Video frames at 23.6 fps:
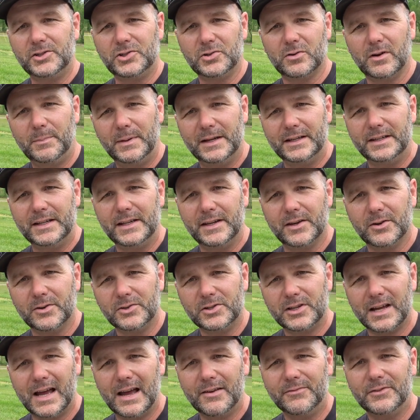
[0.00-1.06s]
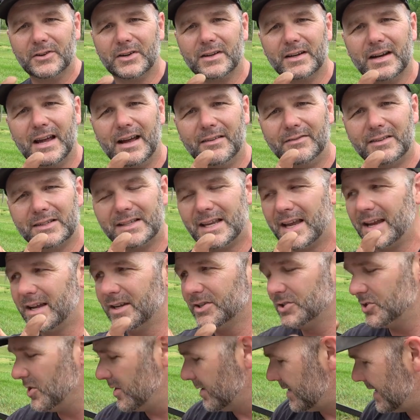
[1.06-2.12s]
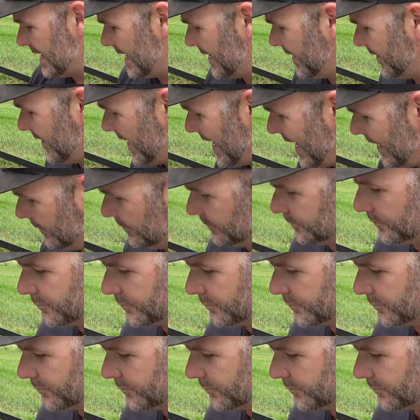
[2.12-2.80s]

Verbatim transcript: short PTO shaft, you're gonna have to take a chunk out of that.